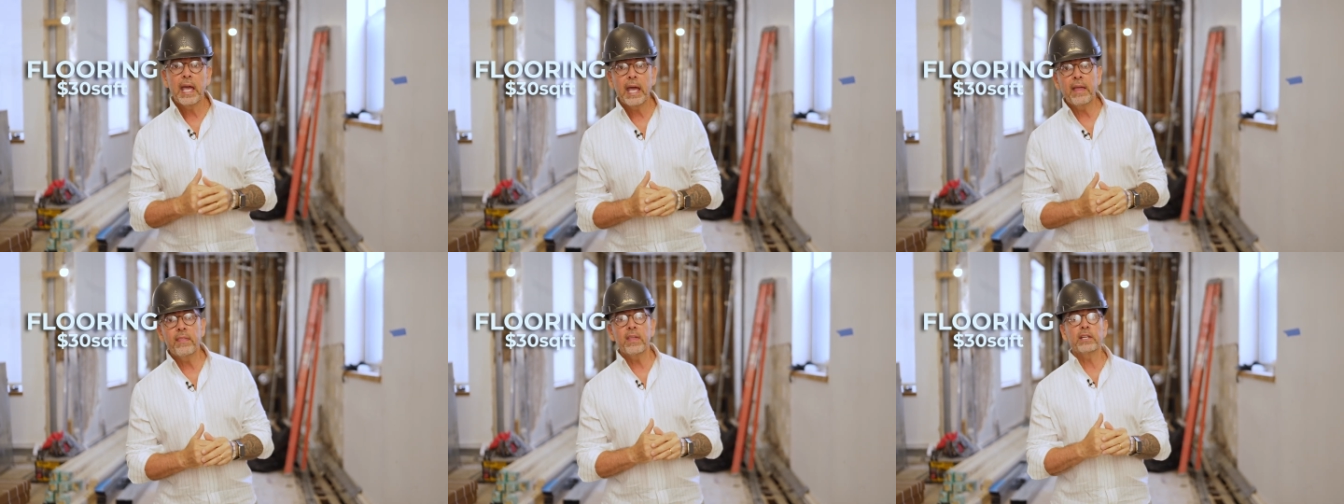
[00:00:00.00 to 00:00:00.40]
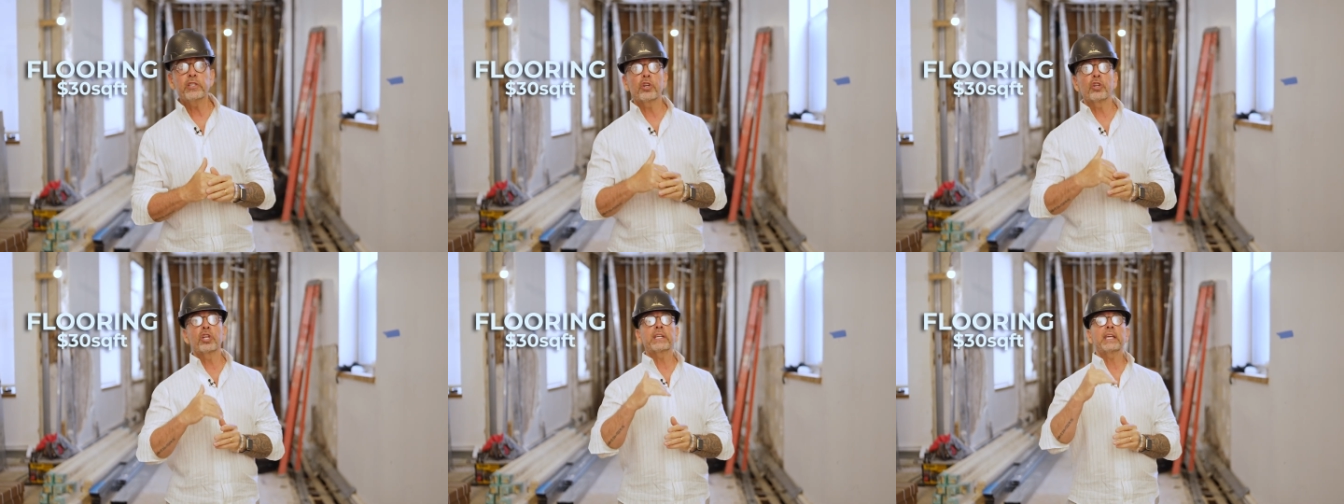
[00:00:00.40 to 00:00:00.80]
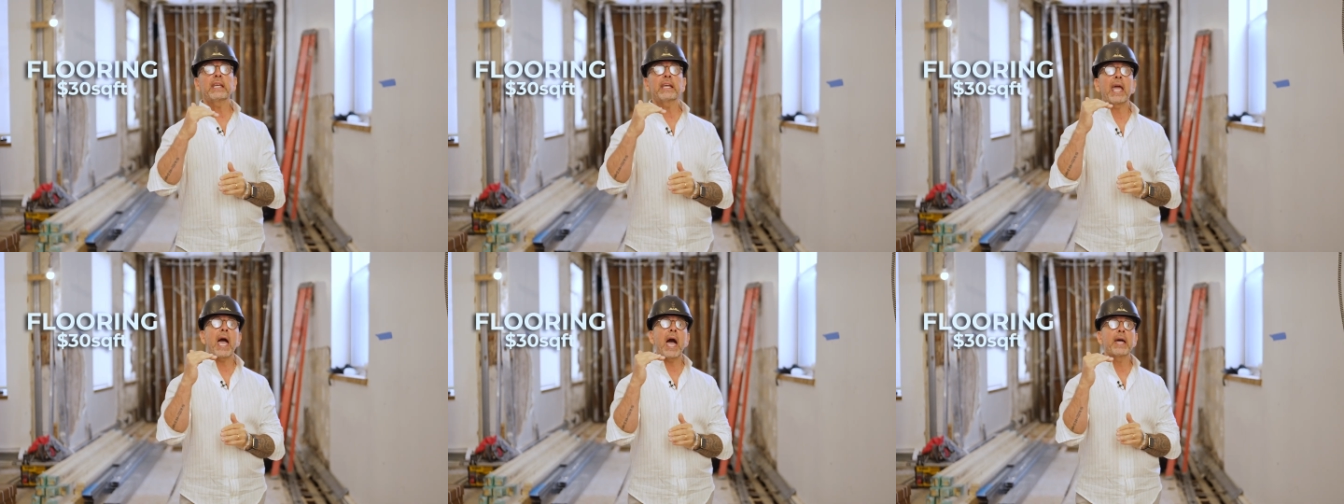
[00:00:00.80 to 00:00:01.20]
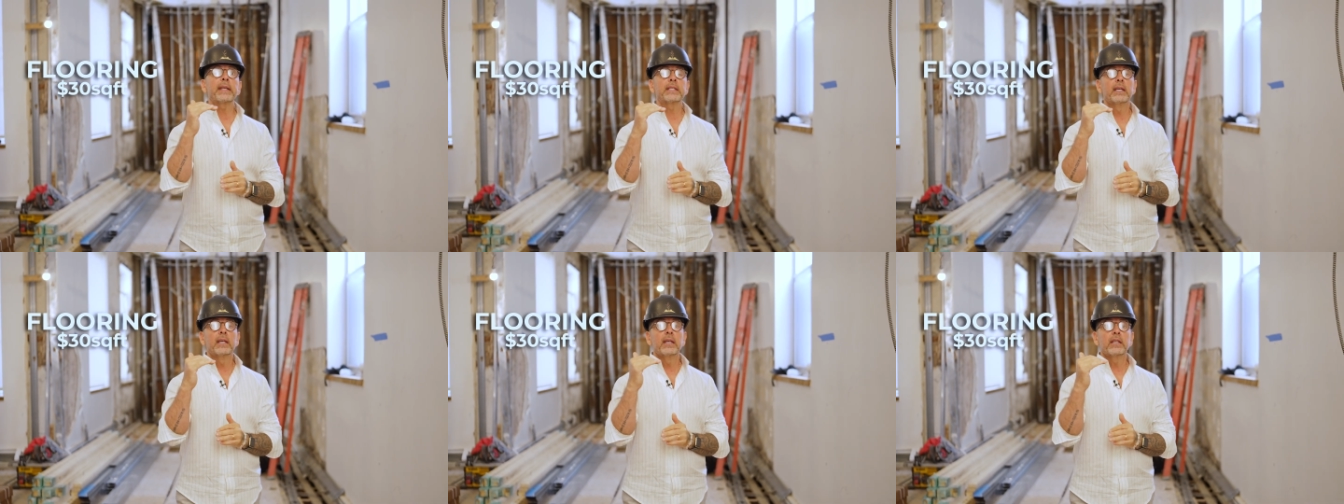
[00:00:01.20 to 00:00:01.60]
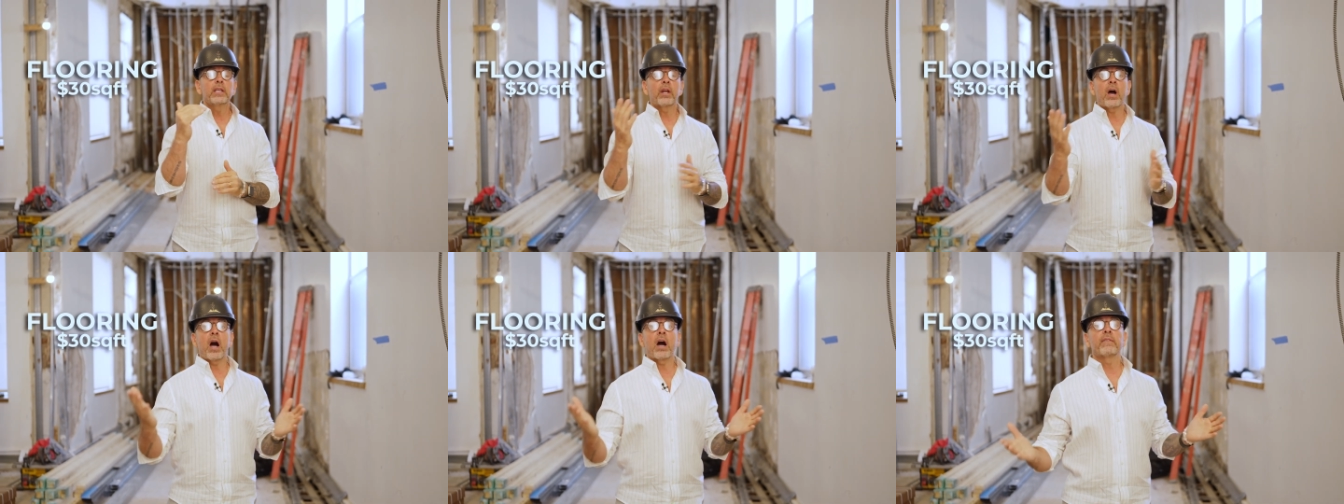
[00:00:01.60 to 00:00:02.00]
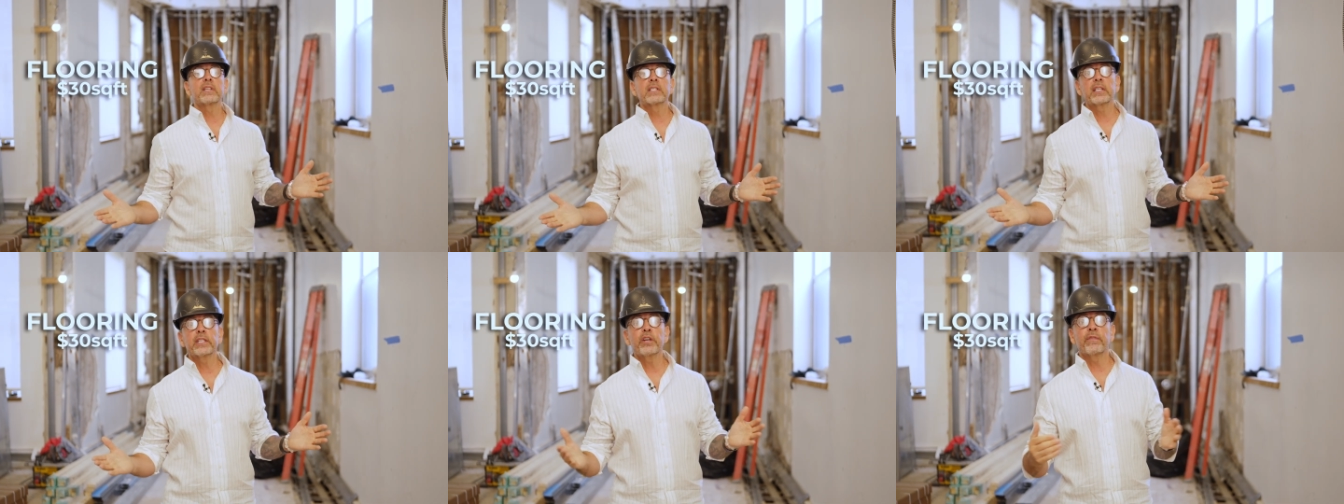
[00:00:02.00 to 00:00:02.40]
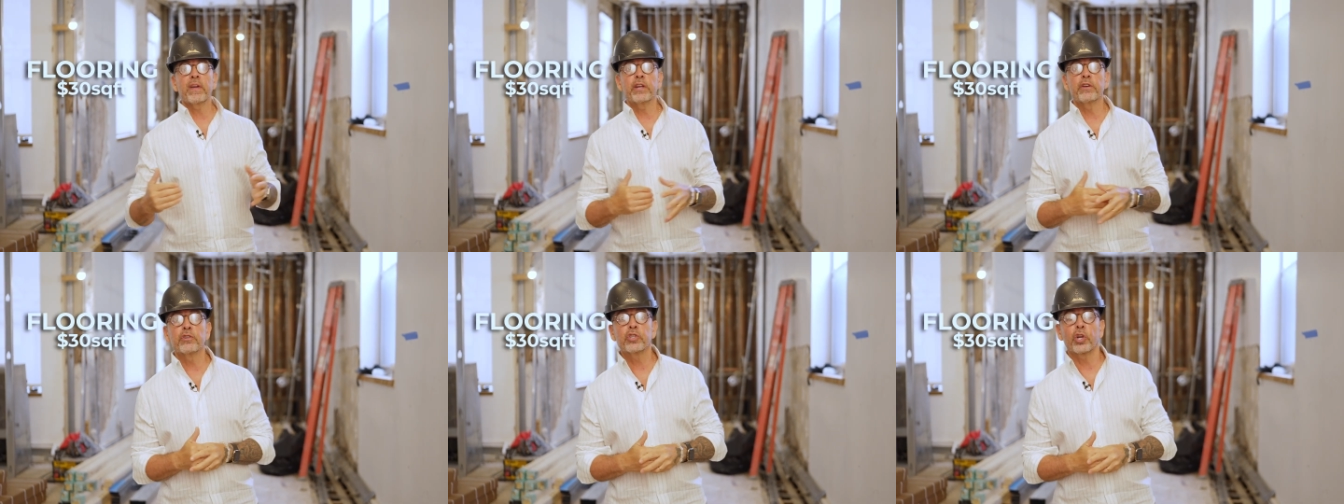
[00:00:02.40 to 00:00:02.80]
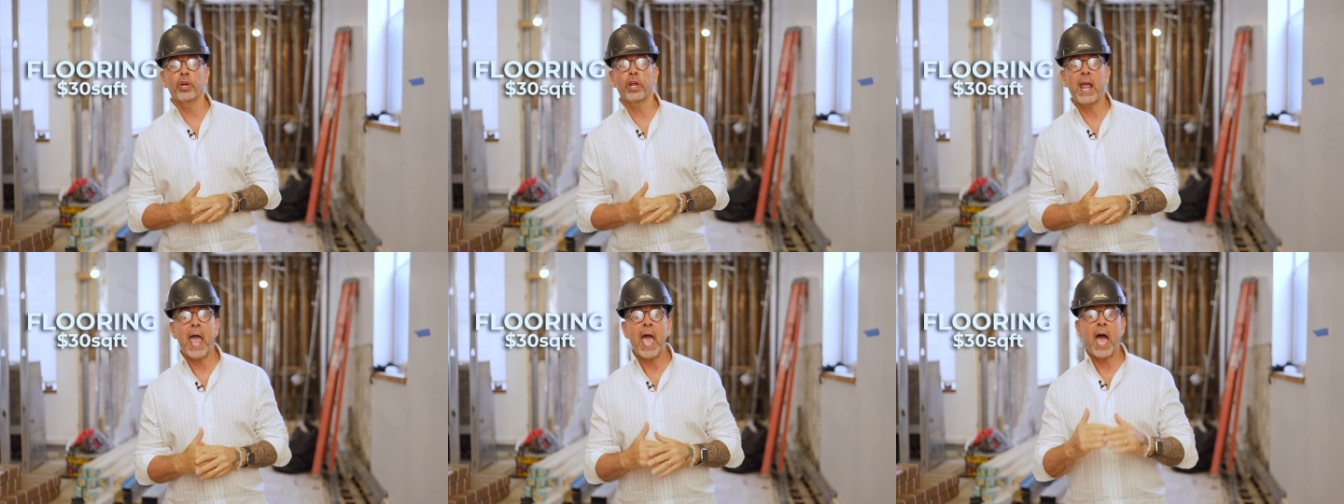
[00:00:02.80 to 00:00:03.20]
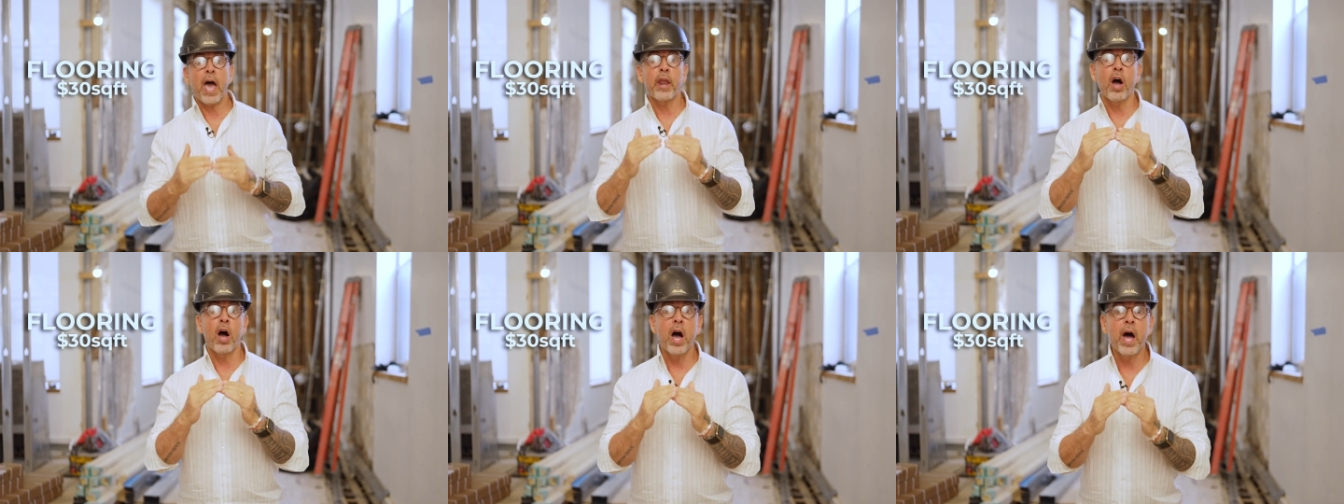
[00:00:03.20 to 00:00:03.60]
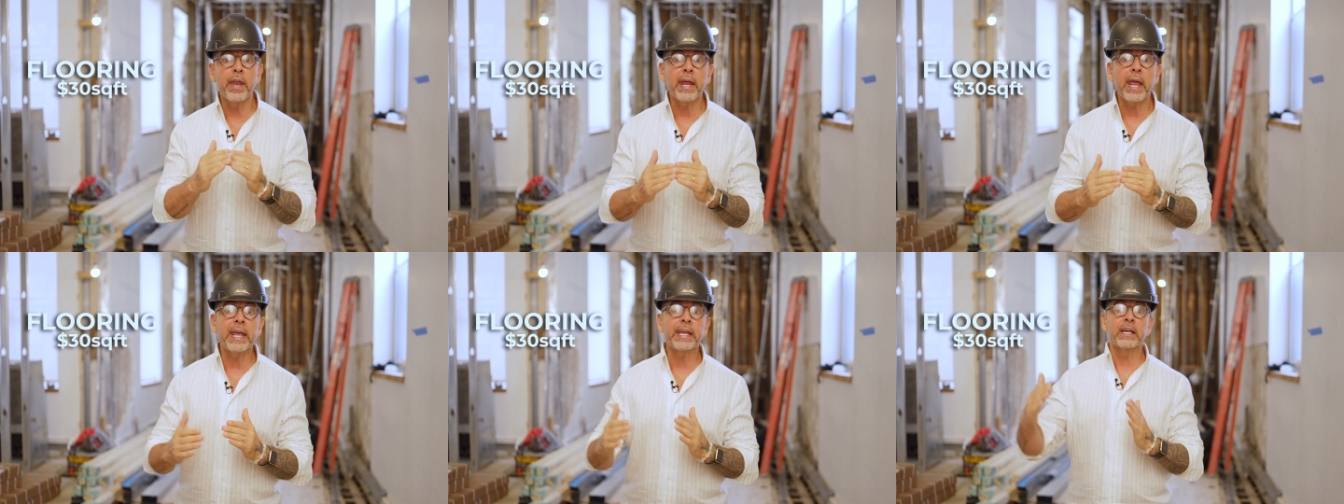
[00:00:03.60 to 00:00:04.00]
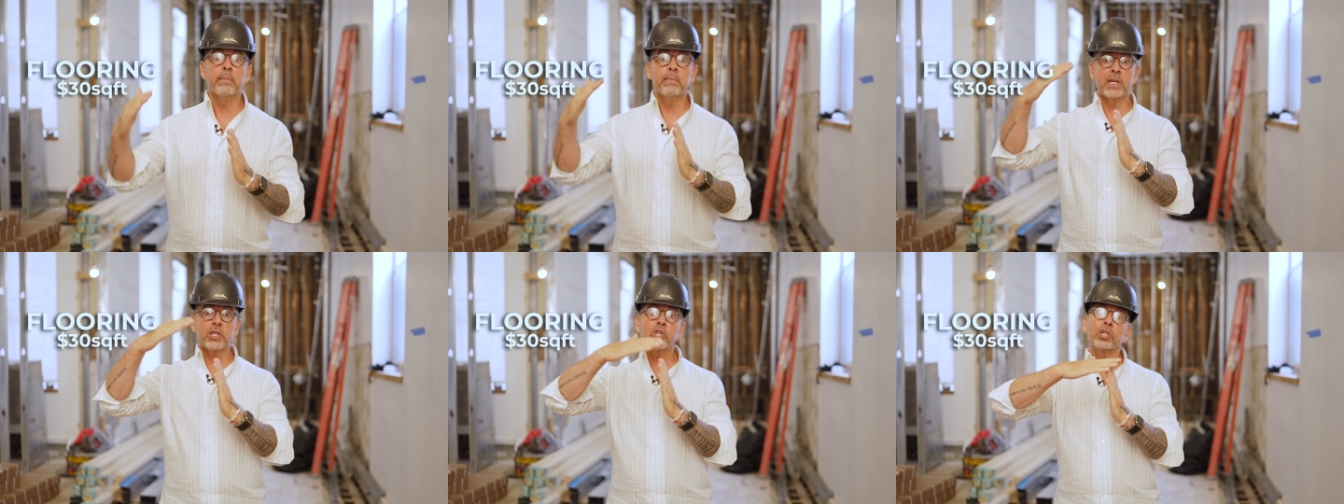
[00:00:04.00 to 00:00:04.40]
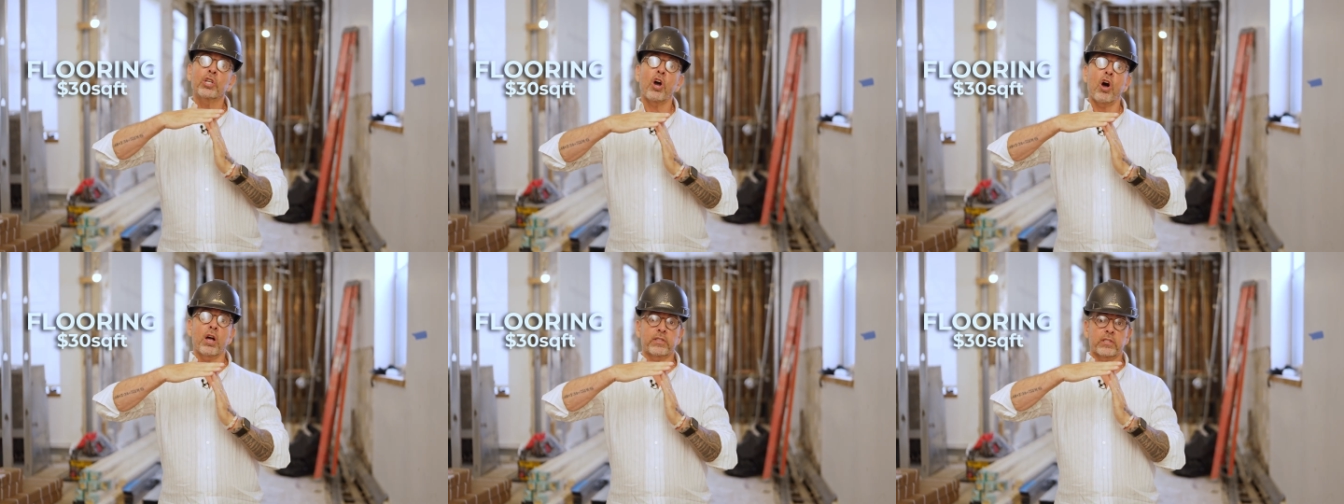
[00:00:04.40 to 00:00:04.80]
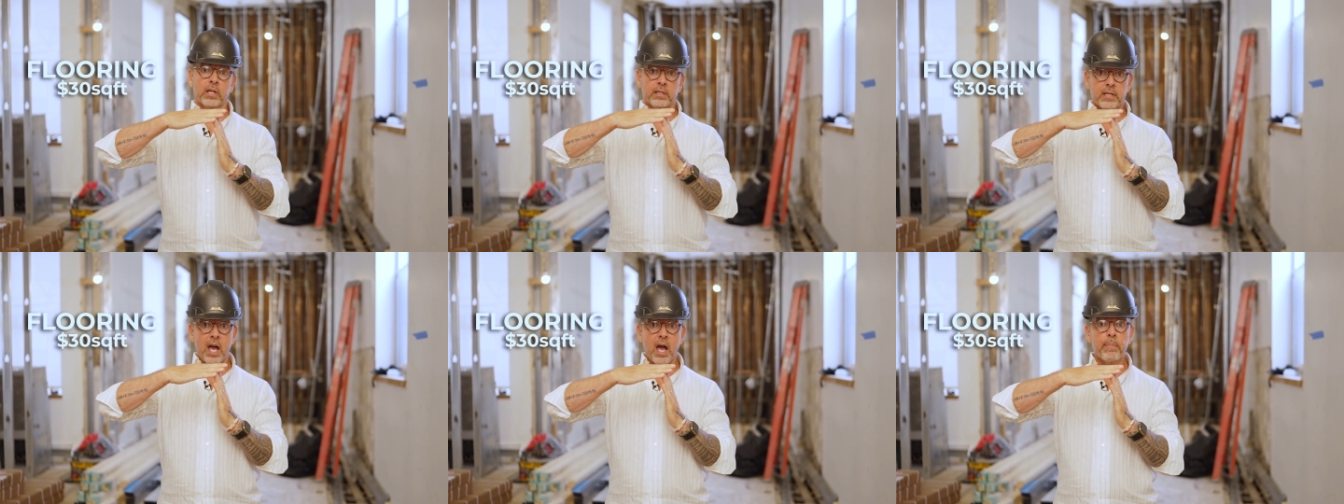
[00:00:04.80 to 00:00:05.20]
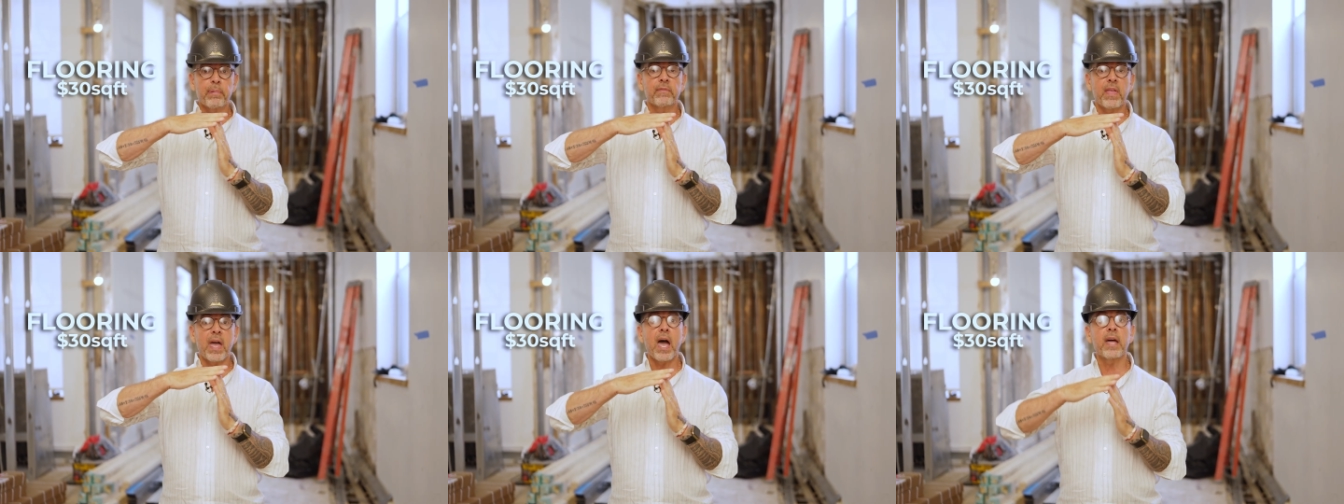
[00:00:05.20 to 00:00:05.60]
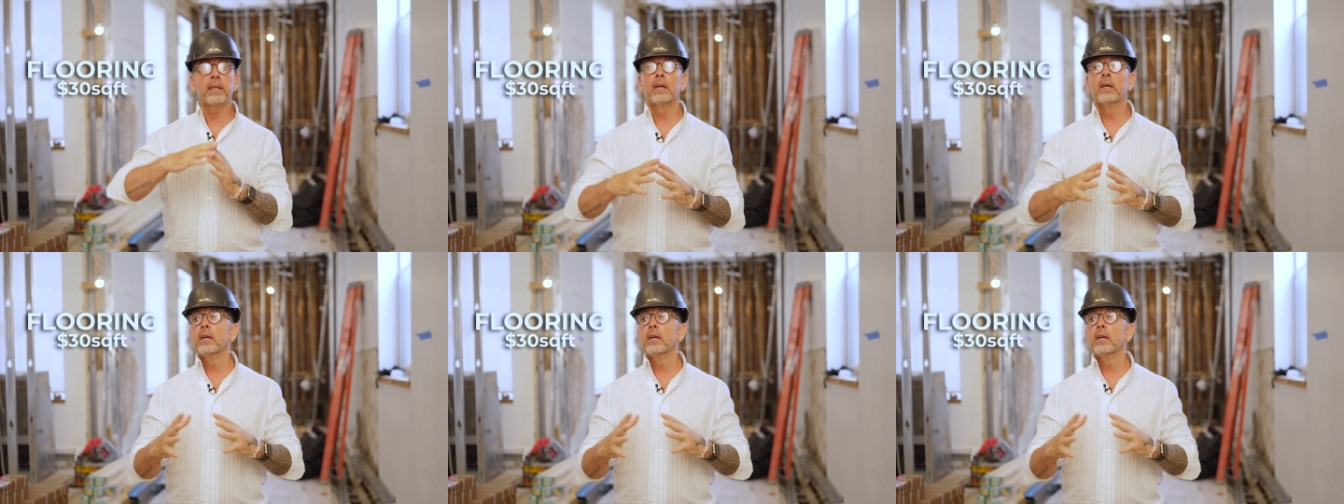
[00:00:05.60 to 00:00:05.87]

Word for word: And then you're looking at, you know, obviously your vendors are going to add on a commission cost on top of that.